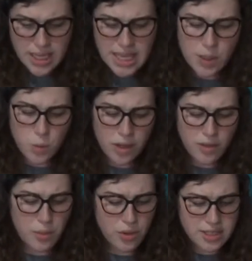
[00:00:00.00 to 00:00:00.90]
in one of the
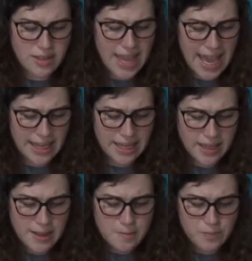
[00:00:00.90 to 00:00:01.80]
books in the attic
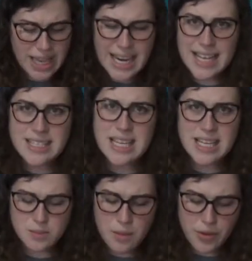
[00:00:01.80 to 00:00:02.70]
and asking
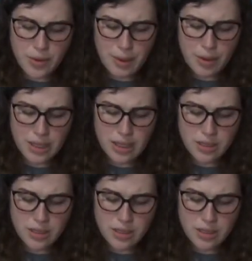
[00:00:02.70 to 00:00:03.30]
his mother about it.